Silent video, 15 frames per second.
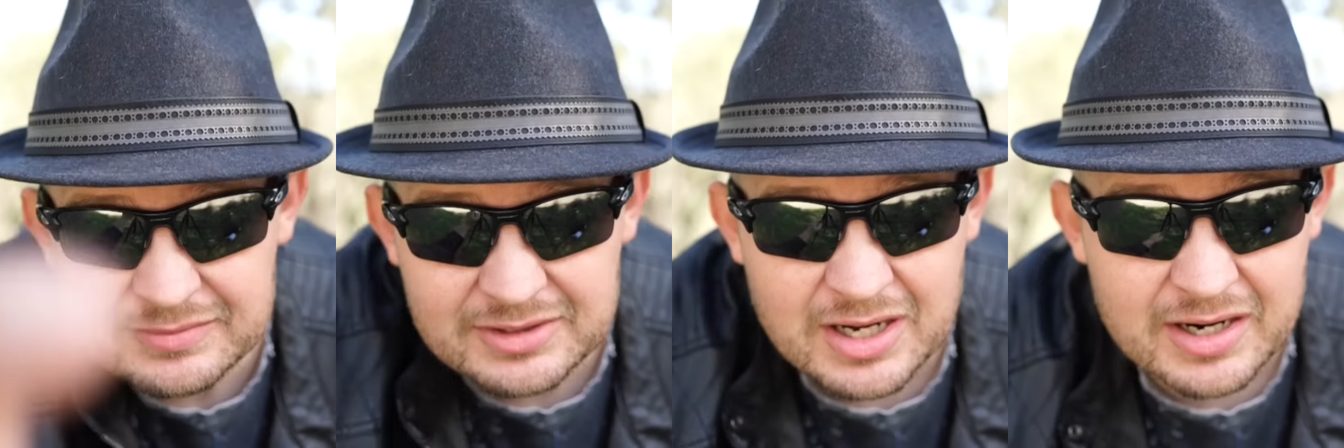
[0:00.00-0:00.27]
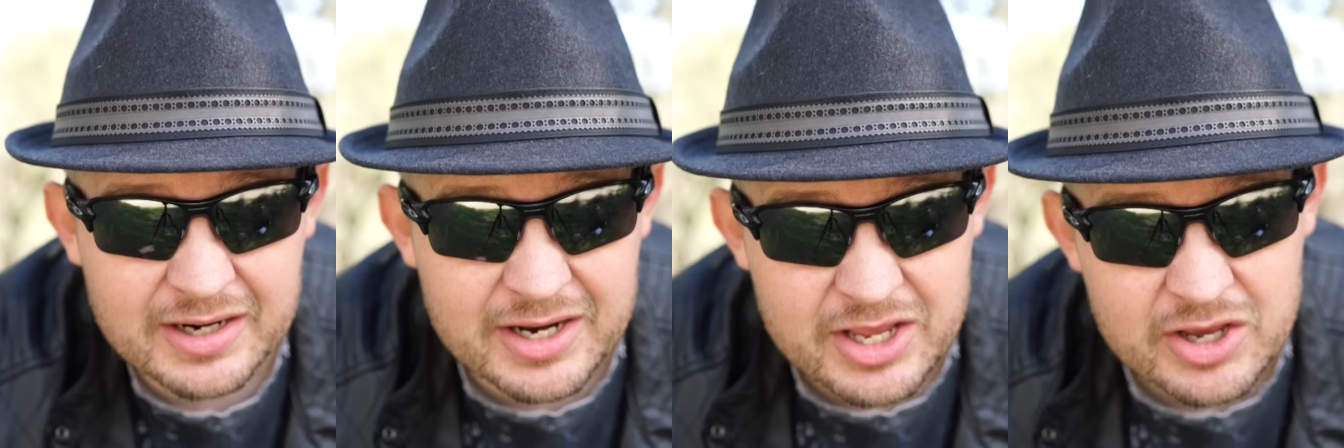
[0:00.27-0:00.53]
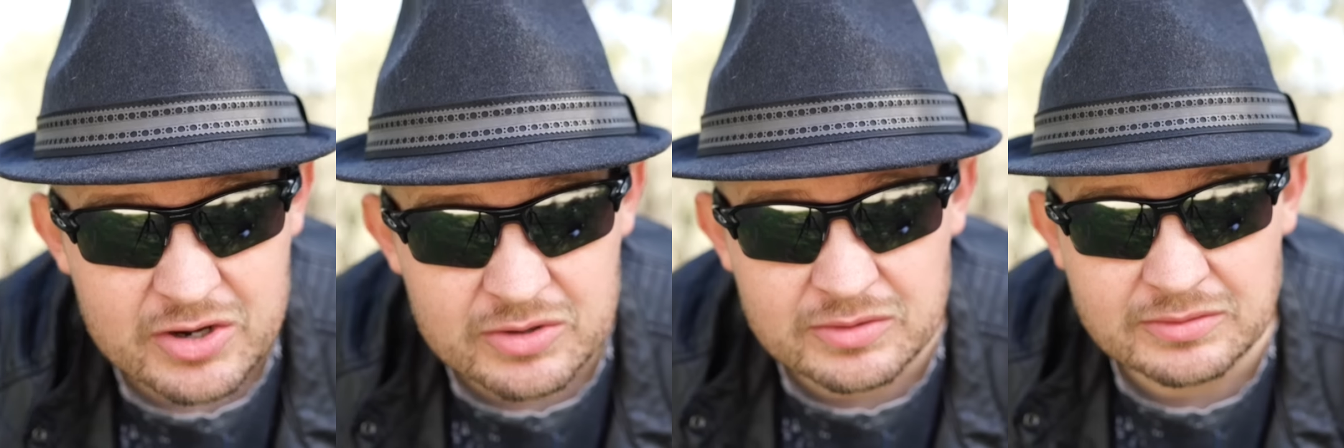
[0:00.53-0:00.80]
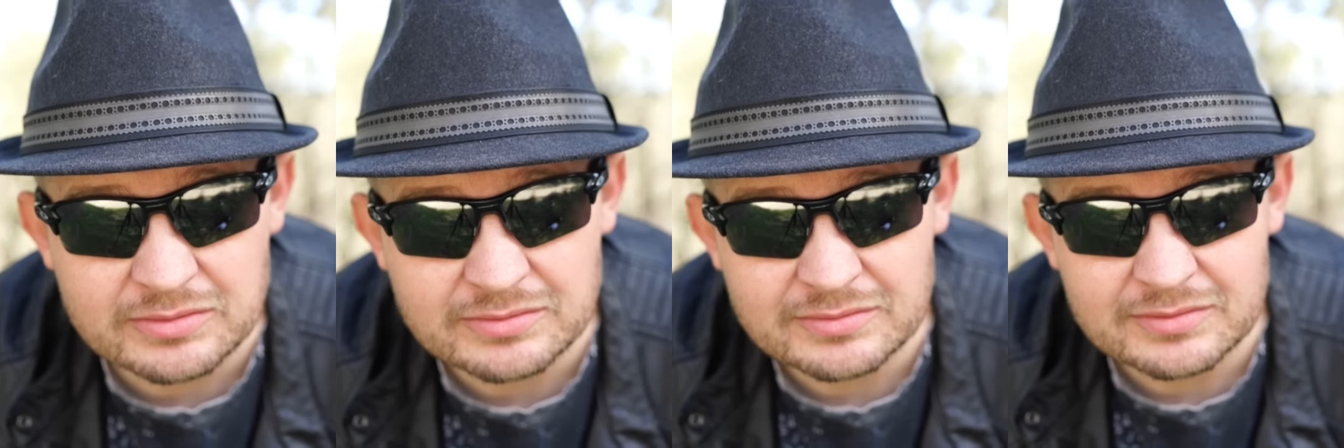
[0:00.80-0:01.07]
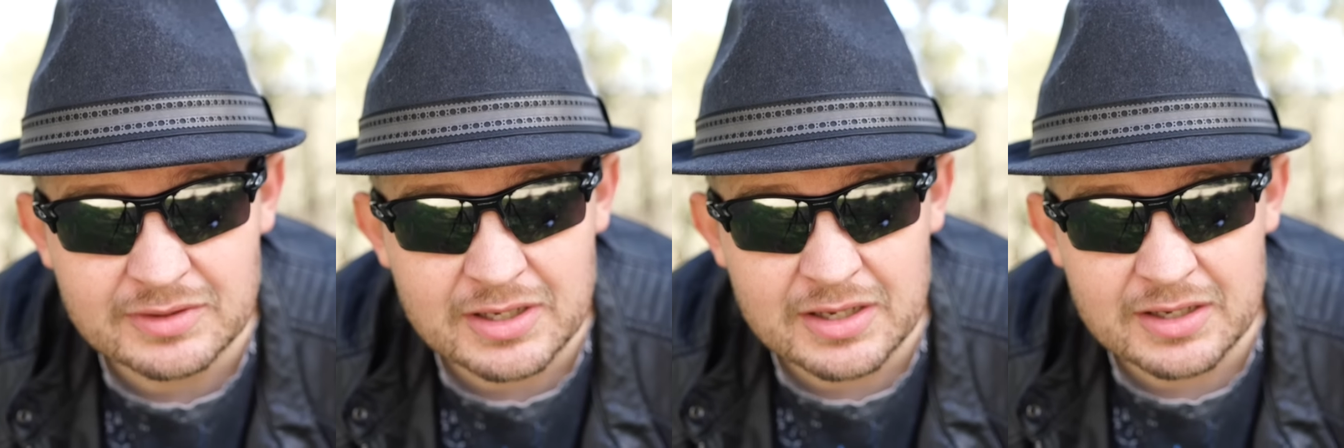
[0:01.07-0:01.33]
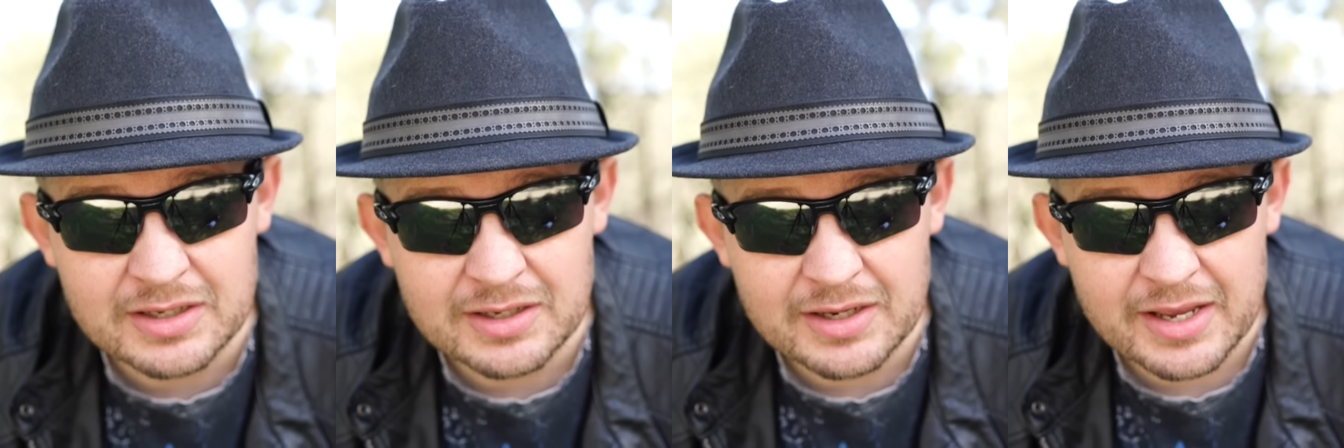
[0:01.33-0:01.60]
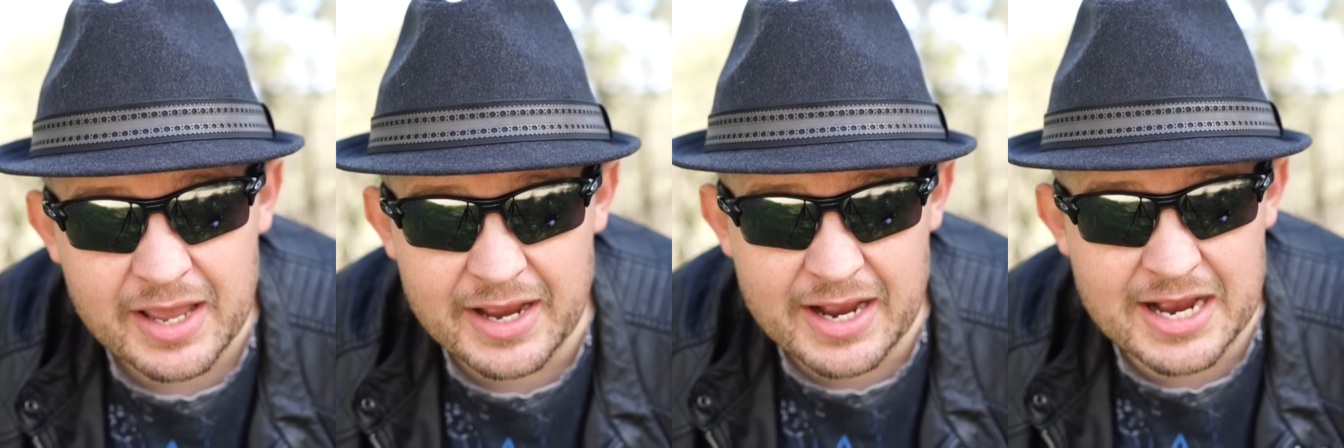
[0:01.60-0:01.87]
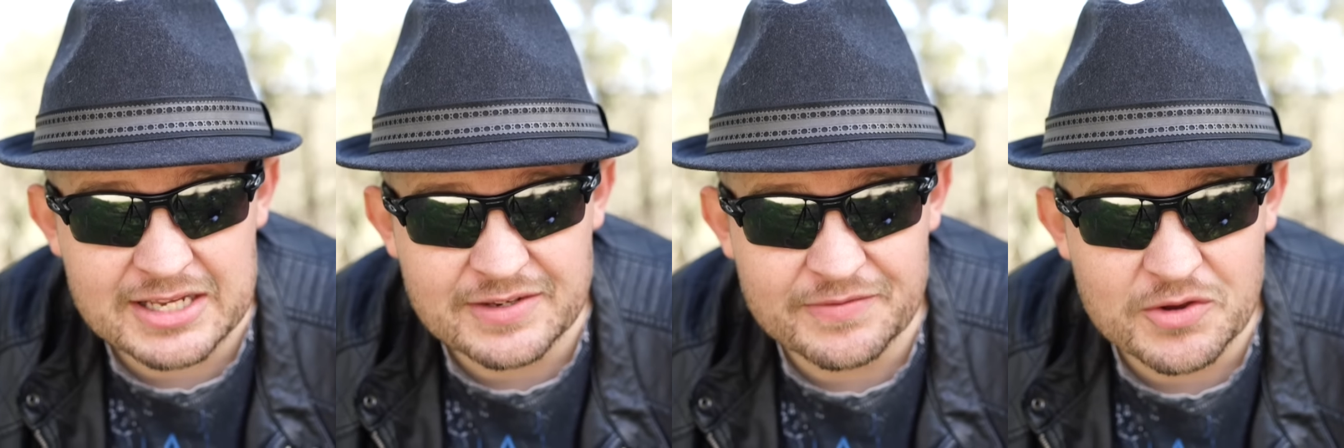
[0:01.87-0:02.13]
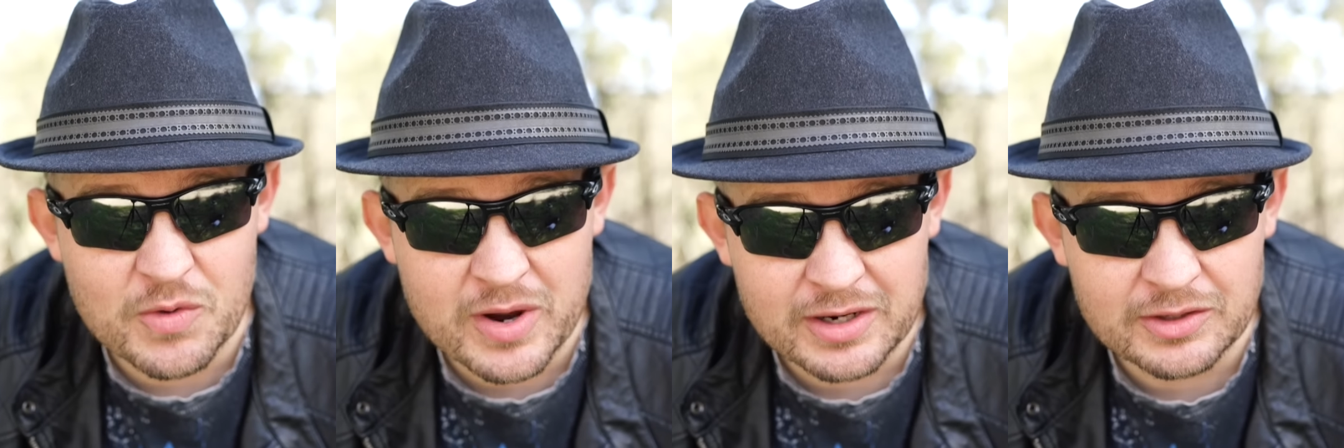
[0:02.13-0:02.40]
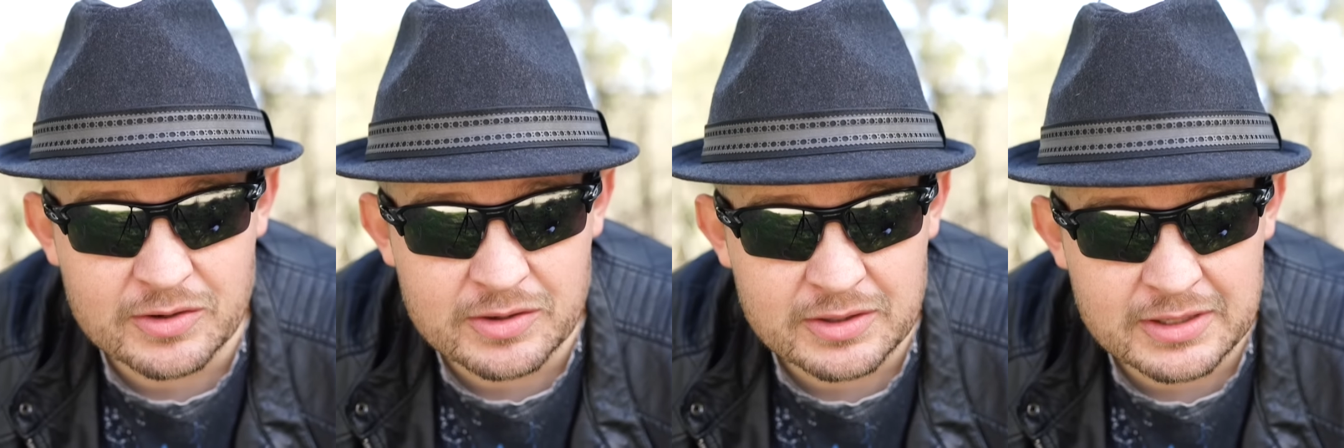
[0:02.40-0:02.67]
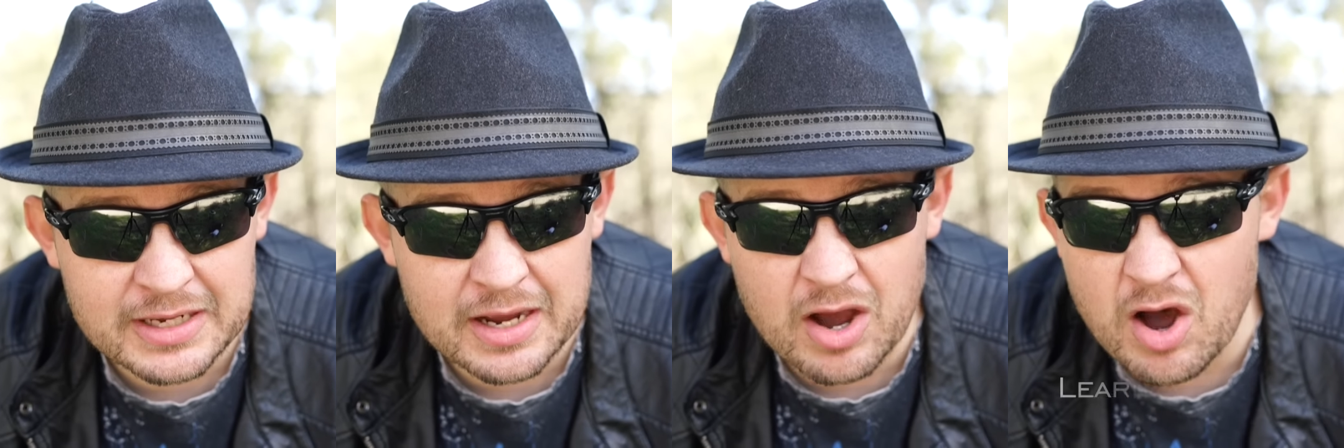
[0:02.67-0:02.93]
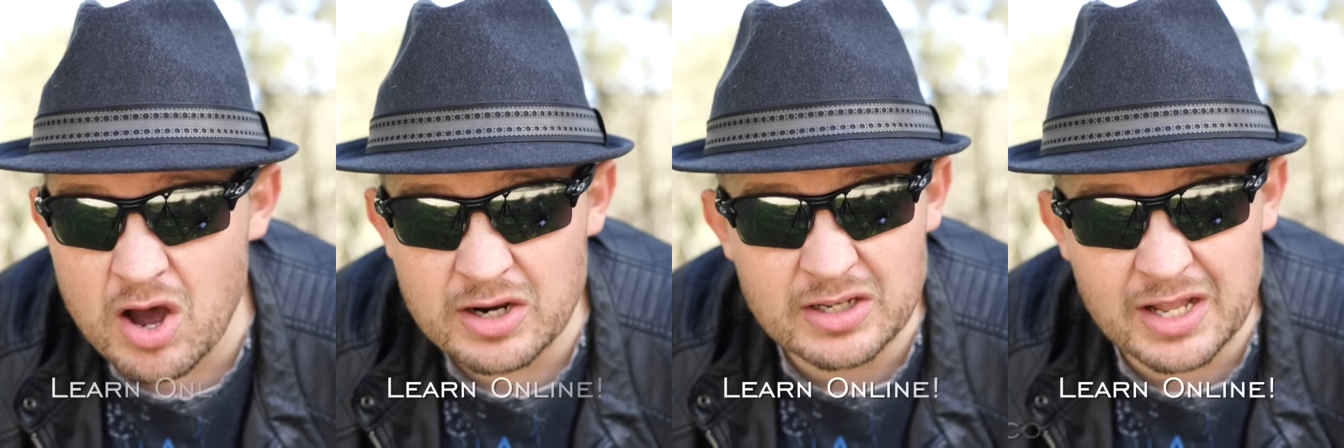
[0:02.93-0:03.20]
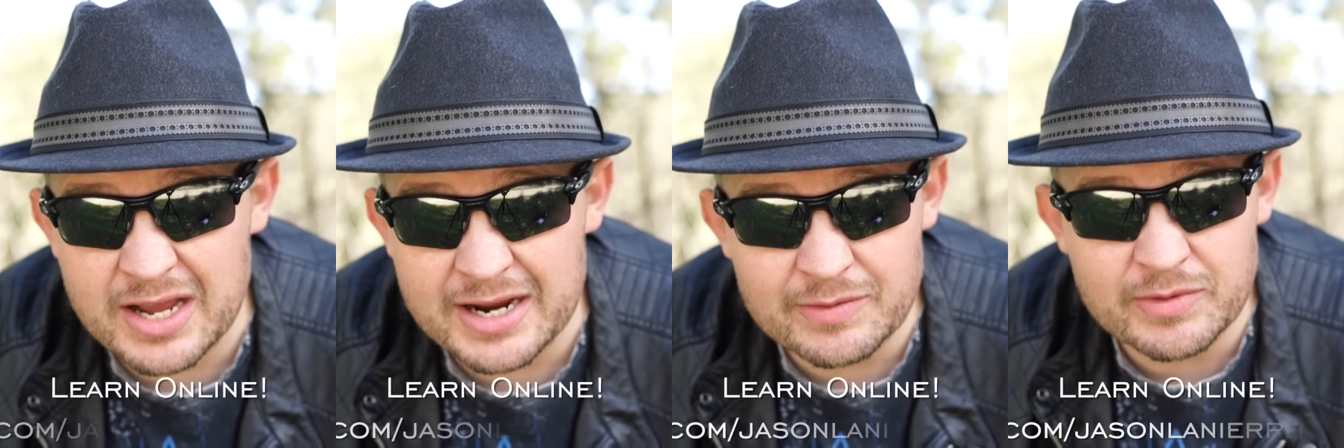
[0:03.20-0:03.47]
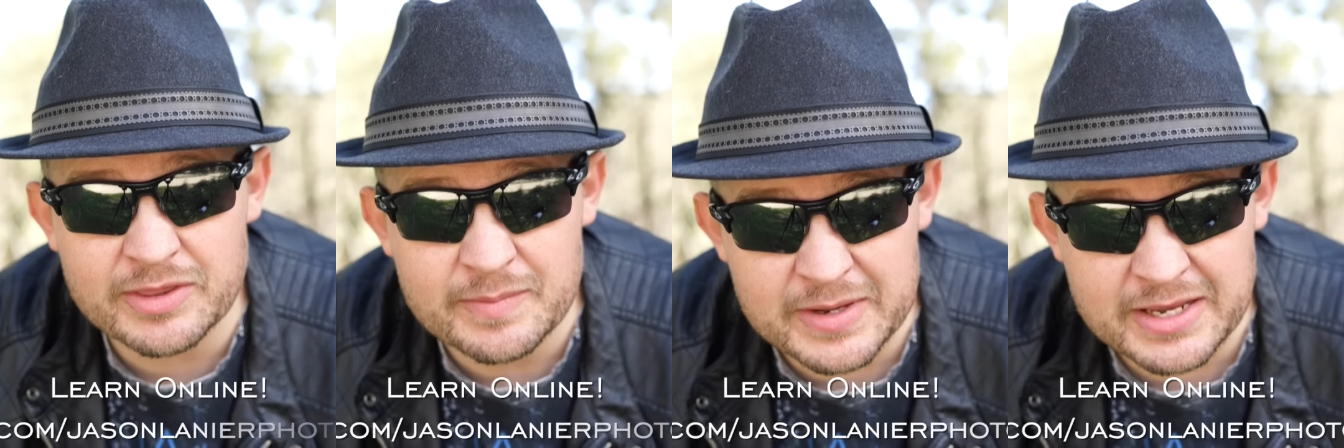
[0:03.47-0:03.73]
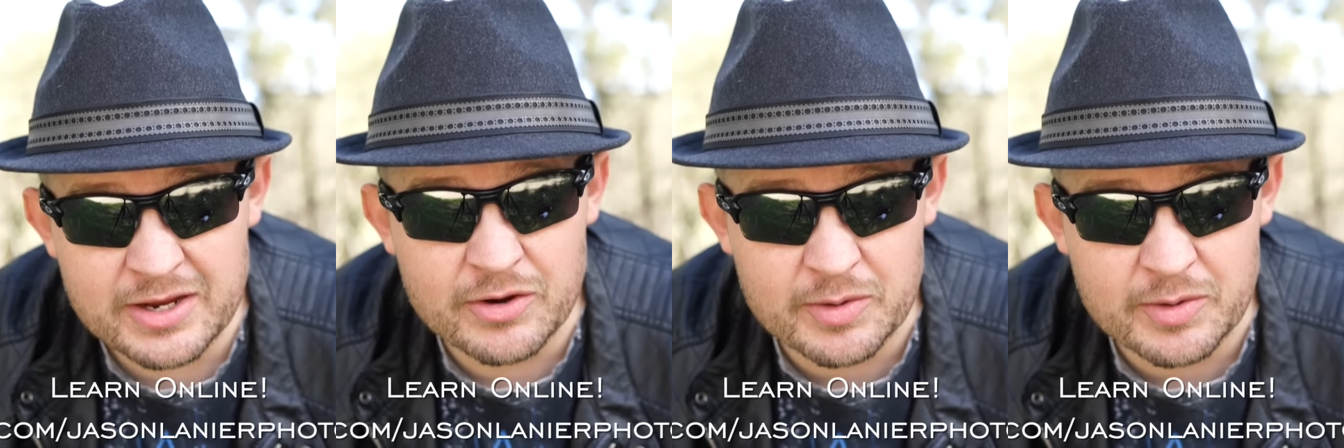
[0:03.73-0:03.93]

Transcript: Talking to you. Hey guys, if you want to learn online with me,